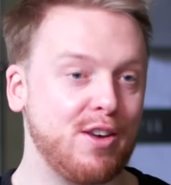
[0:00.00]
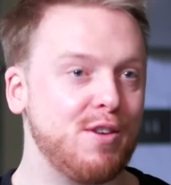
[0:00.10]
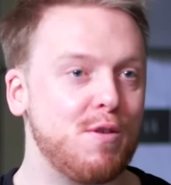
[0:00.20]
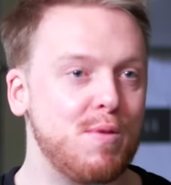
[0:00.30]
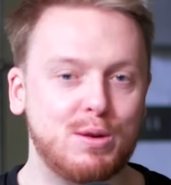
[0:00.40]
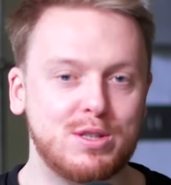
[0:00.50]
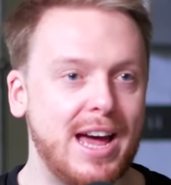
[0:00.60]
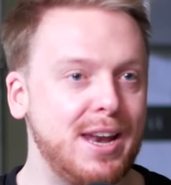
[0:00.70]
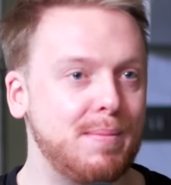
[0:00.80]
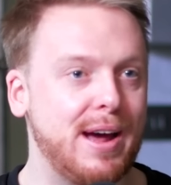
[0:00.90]
you're a real
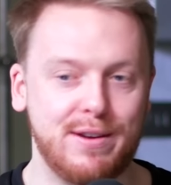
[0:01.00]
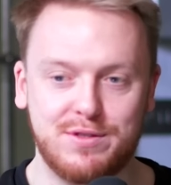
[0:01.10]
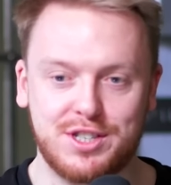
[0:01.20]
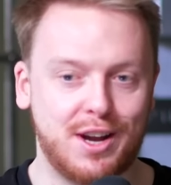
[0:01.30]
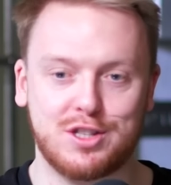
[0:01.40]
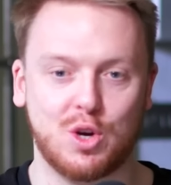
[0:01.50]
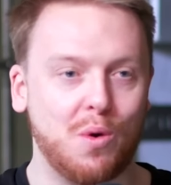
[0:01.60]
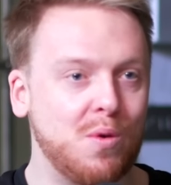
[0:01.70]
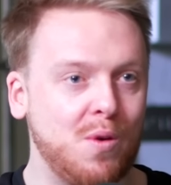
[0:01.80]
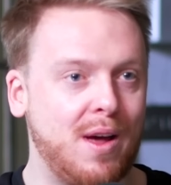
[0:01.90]
stand-up now. You've just done a
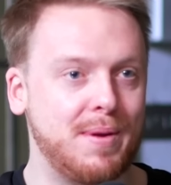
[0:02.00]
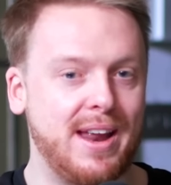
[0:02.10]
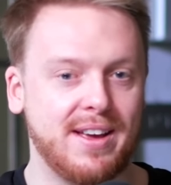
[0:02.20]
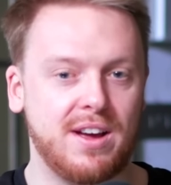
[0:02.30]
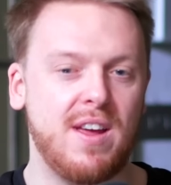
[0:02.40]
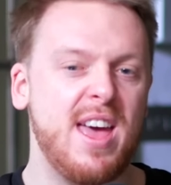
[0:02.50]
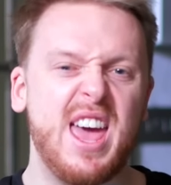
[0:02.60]
tour all up and down the country."